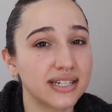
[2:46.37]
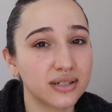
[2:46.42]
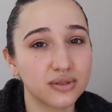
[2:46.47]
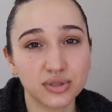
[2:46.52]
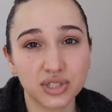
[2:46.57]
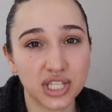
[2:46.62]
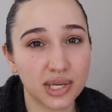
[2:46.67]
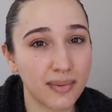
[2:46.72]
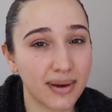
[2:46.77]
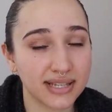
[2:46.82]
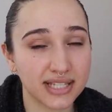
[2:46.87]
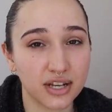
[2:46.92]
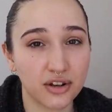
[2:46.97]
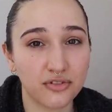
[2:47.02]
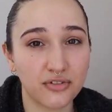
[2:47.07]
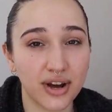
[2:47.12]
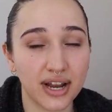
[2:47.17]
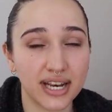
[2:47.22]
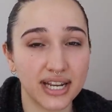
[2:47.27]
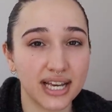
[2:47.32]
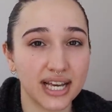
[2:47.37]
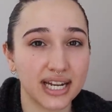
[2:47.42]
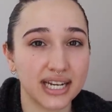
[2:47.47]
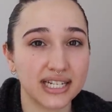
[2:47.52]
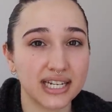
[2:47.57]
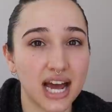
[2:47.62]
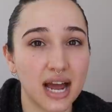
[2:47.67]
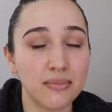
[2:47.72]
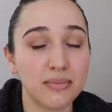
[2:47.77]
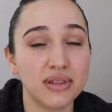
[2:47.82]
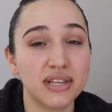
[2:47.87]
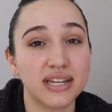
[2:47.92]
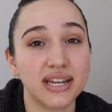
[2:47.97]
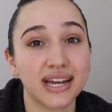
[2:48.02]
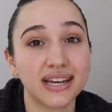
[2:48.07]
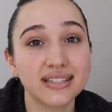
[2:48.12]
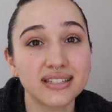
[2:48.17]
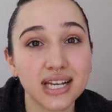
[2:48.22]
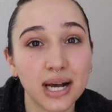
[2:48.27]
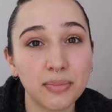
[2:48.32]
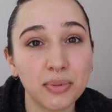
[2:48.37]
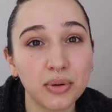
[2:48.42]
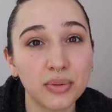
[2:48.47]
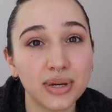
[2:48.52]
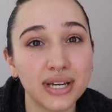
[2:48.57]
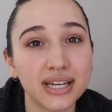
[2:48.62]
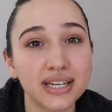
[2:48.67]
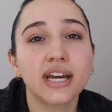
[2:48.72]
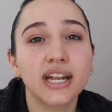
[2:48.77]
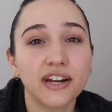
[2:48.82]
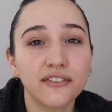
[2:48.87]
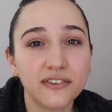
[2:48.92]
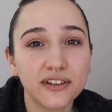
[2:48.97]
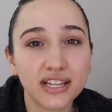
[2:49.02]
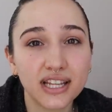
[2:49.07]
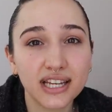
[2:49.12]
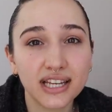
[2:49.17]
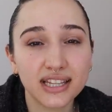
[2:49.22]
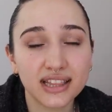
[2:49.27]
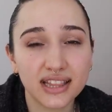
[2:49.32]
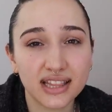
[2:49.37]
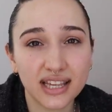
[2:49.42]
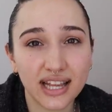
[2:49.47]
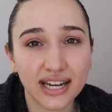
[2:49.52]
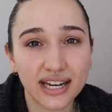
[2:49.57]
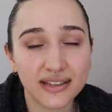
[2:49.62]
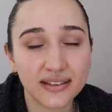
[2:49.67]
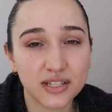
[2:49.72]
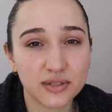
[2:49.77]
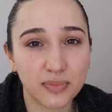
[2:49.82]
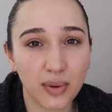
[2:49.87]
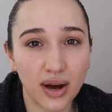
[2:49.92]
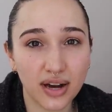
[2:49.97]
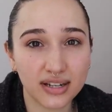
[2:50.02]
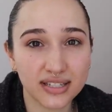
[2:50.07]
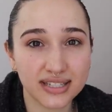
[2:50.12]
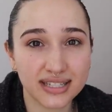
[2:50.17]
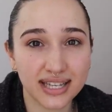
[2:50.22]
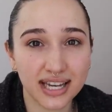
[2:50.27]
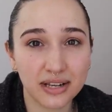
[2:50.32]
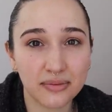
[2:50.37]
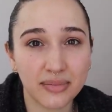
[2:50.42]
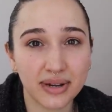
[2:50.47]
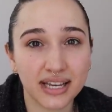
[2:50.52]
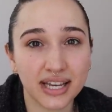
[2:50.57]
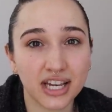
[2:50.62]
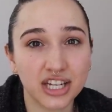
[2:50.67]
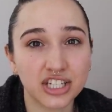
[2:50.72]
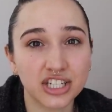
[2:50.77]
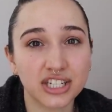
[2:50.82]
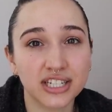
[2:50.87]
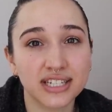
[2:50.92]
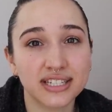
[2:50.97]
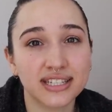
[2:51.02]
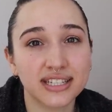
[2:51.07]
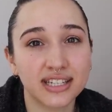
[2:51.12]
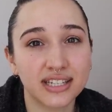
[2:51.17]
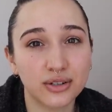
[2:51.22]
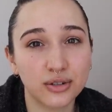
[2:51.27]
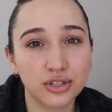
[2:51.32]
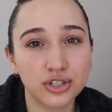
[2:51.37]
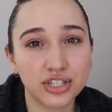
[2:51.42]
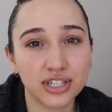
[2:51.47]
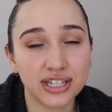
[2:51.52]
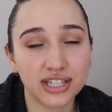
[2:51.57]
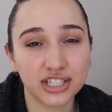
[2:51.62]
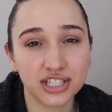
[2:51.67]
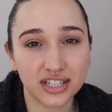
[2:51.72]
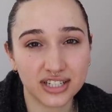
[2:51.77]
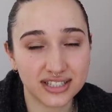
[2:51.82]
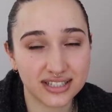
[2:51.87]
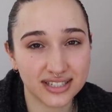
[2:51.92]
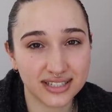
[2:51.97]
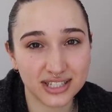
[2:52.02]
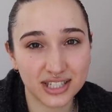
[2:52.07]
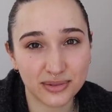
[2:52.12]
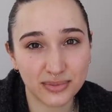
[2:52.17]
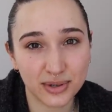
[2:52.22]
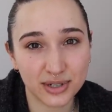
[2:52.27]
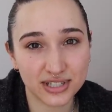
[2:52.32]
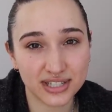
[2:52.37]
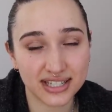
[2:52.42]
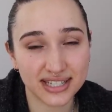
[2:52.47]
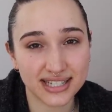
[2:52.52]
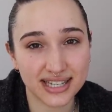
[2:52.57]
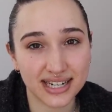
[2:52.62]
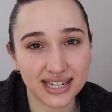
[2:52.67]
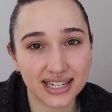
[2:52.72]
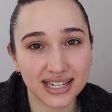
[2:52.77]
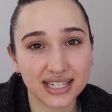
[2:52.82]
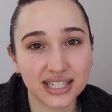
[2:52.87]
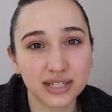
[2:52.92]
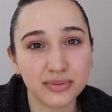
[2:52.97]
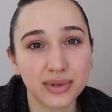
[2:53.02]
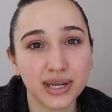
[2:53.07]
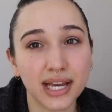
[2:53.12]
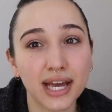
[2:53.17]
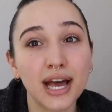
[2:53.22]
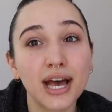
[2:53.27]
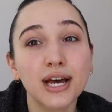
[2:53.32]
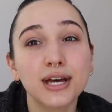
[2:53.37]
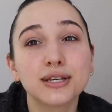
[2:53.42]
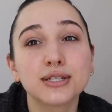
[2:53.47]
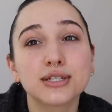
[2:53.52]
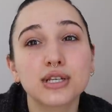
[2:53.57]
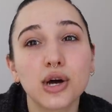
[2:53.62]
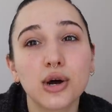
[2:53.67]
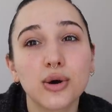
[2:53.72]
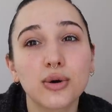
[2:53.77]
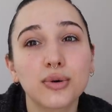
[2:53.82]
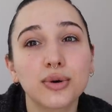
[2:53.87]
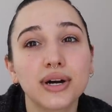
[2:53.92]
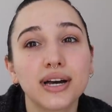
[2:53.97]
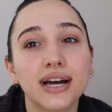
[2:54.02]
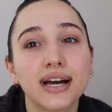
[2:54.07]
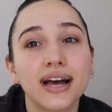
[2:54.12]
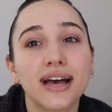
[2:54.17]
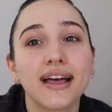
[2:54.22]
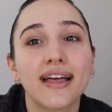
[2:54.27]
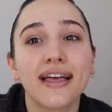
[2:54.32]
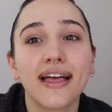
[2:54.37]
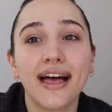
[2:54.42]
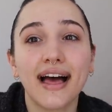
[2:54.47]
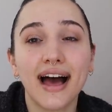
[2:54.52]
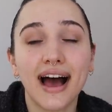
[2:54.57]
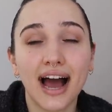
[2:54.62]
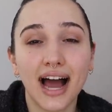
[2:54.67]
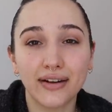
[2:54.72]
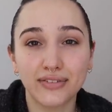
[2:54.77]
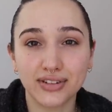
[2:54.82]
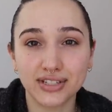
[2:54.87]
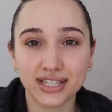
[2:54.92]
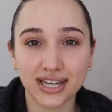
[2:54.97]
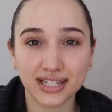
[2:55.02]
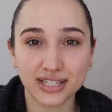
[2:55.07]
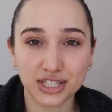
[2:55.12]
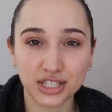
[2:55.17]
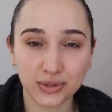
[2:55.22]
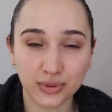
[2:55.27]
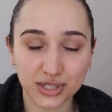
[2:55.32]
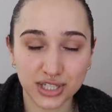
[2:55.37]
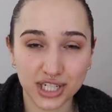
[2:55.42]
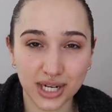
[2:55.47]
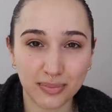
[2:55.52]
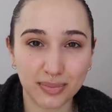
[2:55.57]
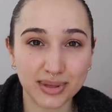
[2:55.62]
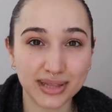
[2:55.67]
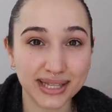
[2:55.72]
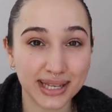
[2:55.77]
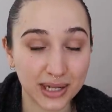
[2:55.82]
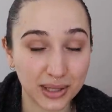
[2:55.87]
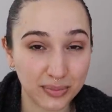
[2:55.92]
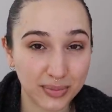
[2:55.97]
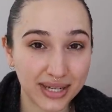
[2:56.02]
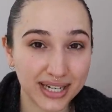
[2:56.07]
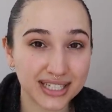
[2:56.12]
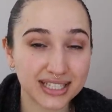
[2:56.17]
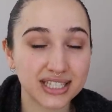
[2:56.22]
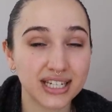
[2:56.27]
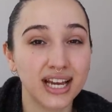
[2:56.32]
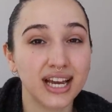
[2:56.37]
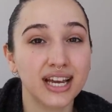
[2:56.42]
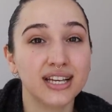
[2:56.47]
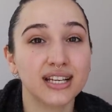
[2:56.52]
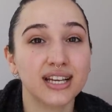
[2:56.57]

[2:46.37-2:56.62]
I don't see myself finding any time in the next couple weeks, and I feel like letting this box sit in my kitchen is a huge injustice to the person sending it to me, so I've decided to switch it up a little bit.